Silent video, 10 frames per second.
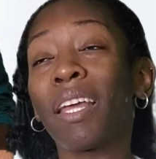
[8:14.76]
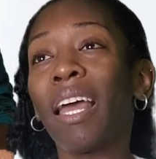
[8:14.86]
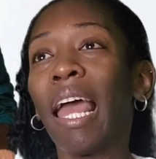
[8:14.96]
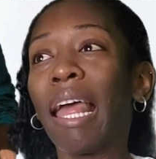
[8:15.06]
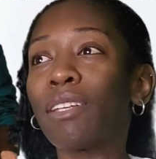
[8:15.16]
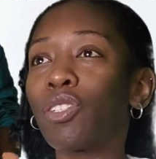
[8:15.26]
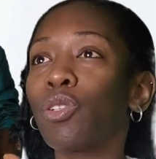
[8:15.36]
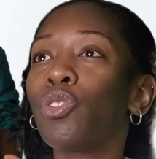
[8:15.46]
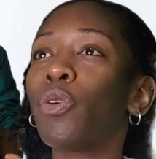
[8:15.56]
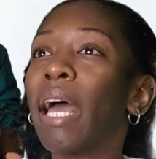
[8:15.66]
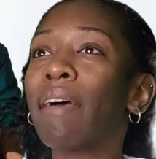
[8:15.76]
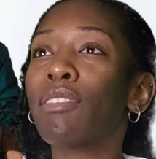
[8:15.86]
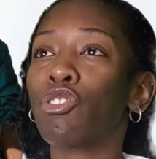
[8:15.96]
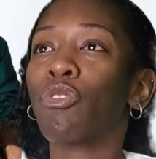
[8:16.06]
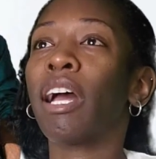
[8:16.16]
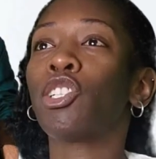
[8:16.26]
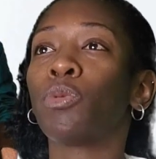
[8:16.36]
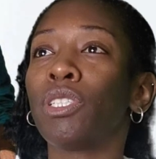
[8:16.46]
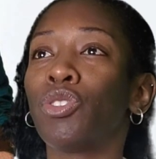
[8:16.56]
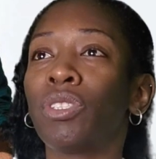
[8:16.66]
And so you have this gradual
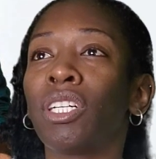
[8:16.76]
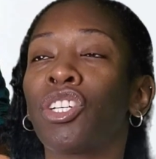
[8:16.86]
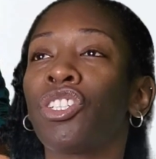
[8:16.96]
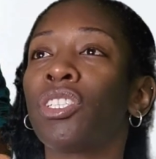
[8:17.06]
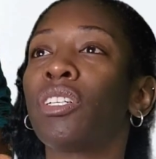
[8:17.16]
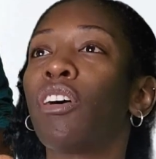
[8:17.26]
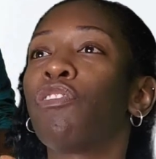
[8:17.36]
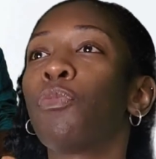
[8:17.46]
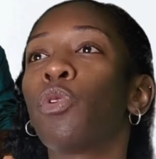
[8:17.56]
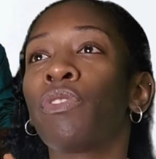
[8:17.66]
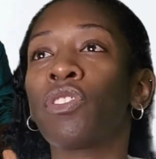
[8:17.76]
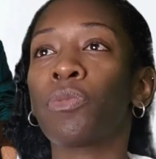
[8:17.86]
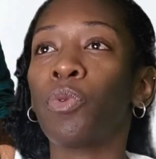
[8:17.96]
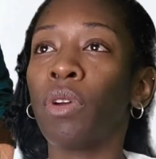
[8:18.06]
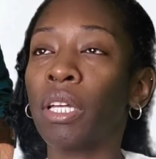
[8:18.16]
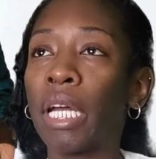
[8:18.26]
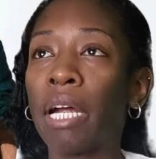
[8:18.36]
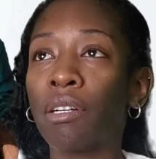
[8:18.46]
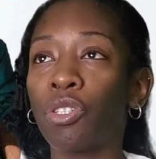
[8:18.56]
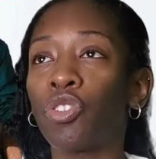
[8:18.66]
introduction of more of the supporting
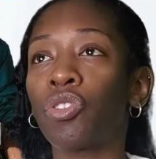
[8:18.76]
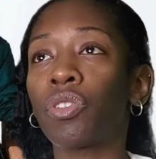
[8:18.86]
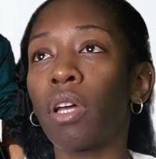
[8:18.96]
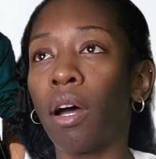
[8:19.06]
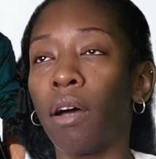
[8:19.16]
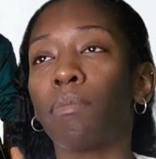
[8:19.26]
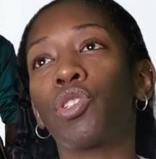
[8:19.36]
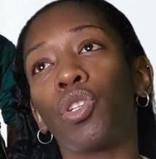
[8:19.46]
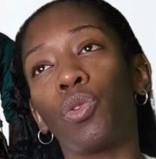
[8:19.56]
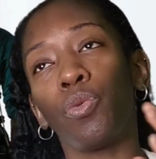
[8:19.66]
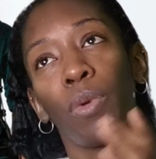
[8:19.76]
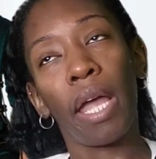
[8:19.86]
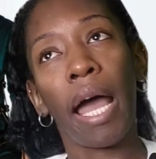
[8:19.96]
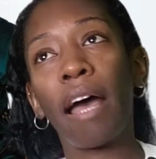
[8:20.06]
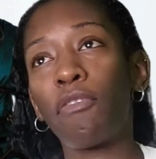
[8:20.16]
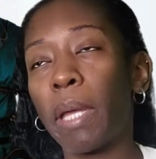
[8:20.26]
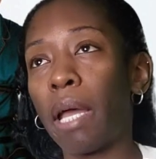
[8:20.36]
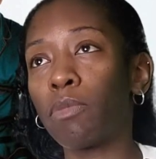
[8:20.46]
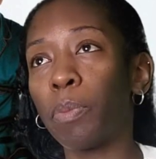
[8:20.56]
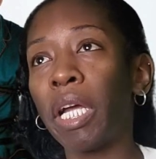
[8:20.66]
characters. So we have
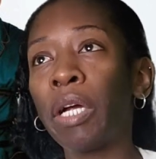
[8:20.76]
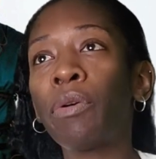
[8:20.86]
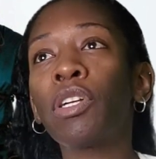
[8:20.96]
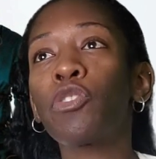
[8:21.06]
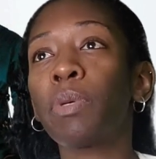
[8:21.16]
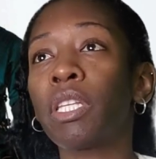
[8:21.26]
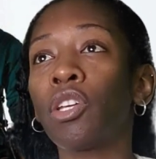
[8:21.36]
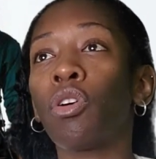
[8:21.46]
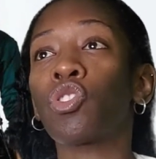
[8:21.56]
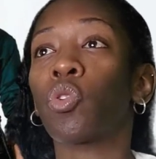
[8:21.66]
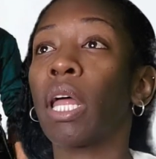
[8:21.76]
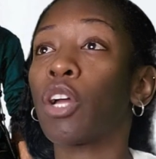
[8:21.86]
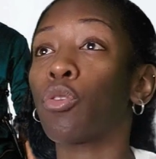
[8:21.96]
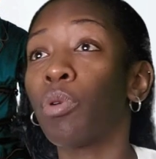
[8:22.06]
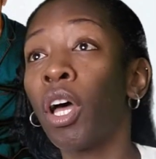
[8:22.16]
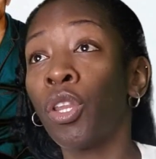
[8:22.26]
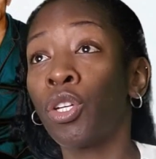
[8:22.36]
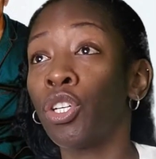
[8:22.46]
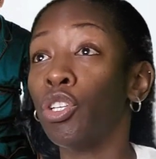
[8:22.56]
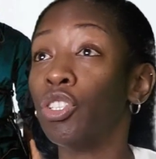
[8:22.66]
Pam's parents, but then also, like, her
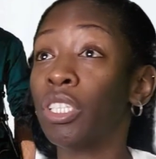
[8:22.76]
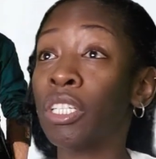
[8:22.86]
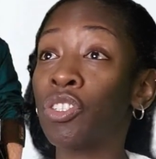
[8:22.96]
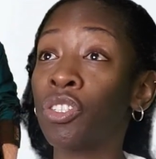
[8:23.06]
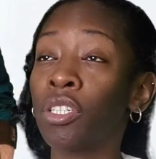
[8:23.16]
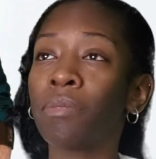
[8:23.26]
brother, her sister.